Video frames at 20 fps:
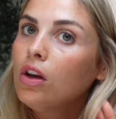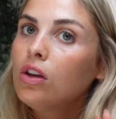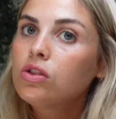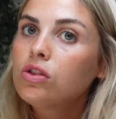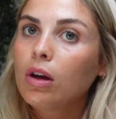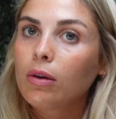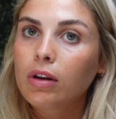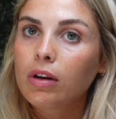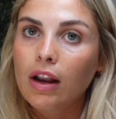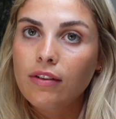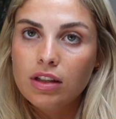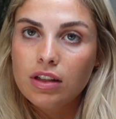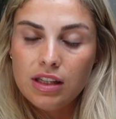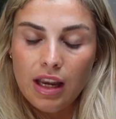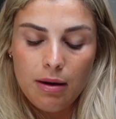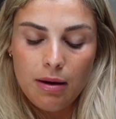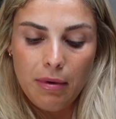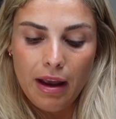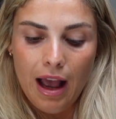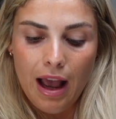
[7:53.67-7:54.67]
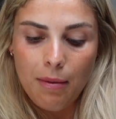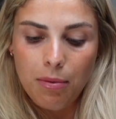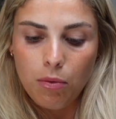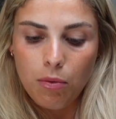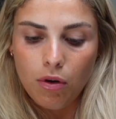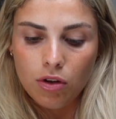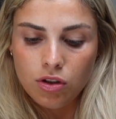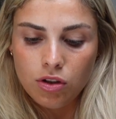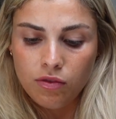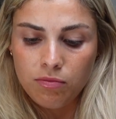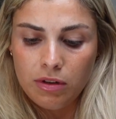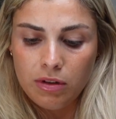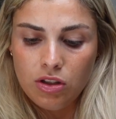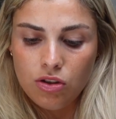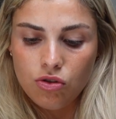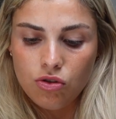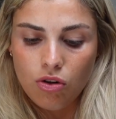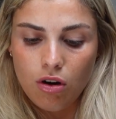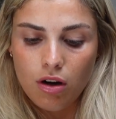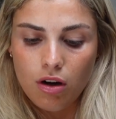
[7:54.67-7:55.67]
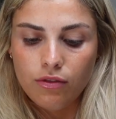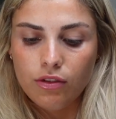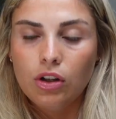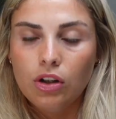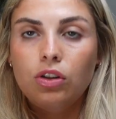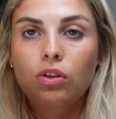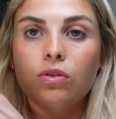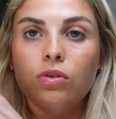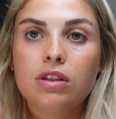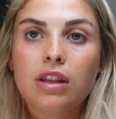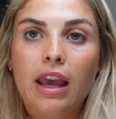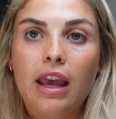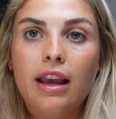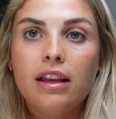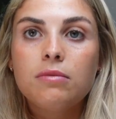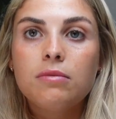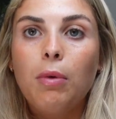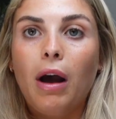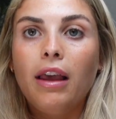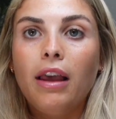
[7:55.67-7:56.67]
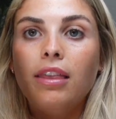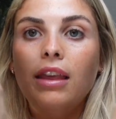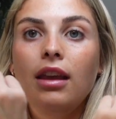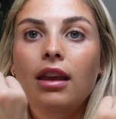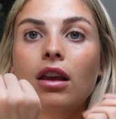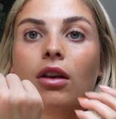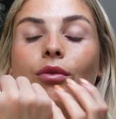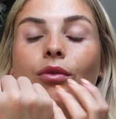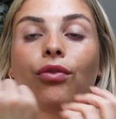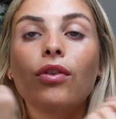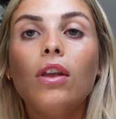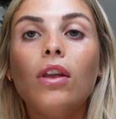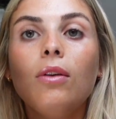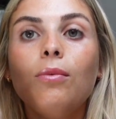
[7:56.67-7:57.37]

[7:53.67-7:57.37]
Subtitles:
So I'm gonna have to take my Apple Watch off my Strava and use this. But I think for,